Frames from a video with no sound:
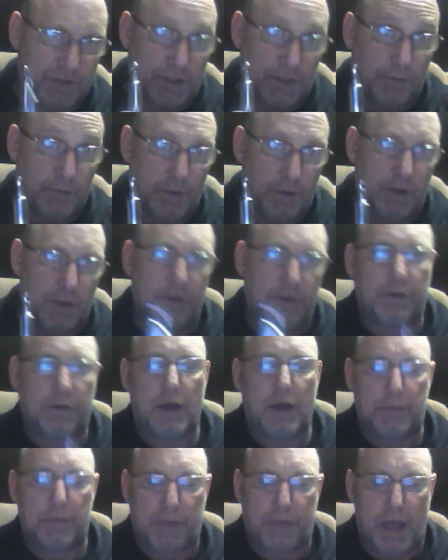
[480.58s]
sitting right on the
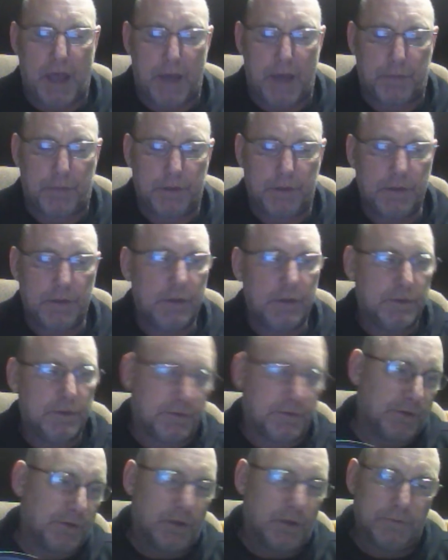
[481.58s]
top cap.
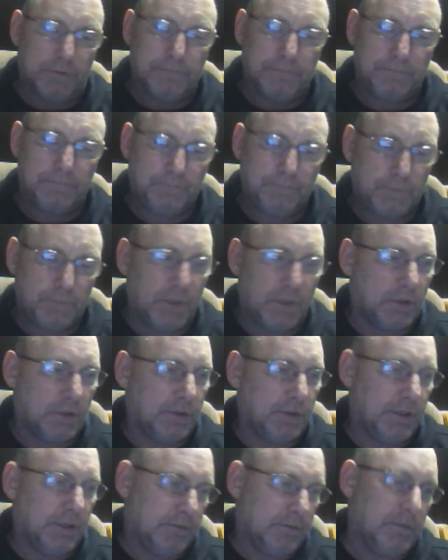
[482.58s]
So,
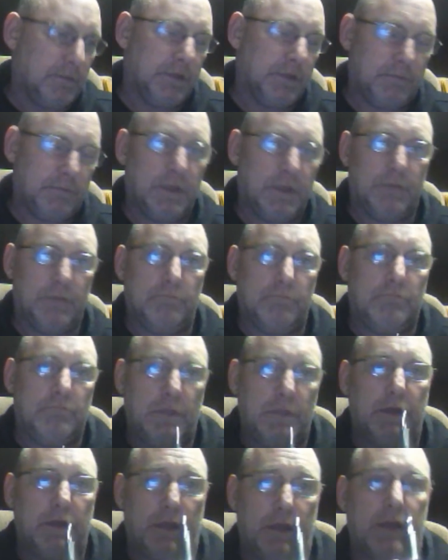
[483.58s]

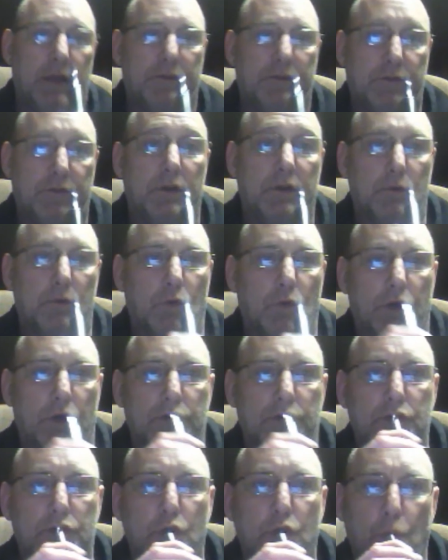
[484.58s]
it hits and it
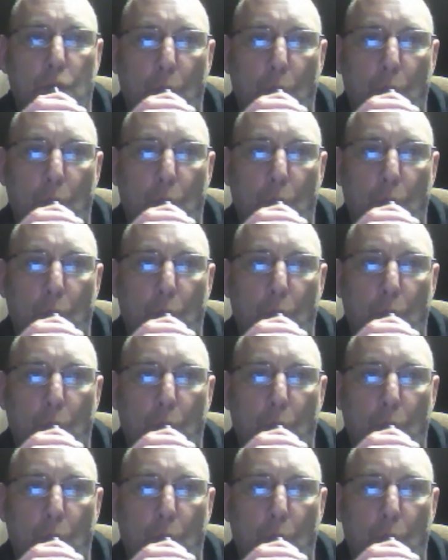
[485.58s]
works.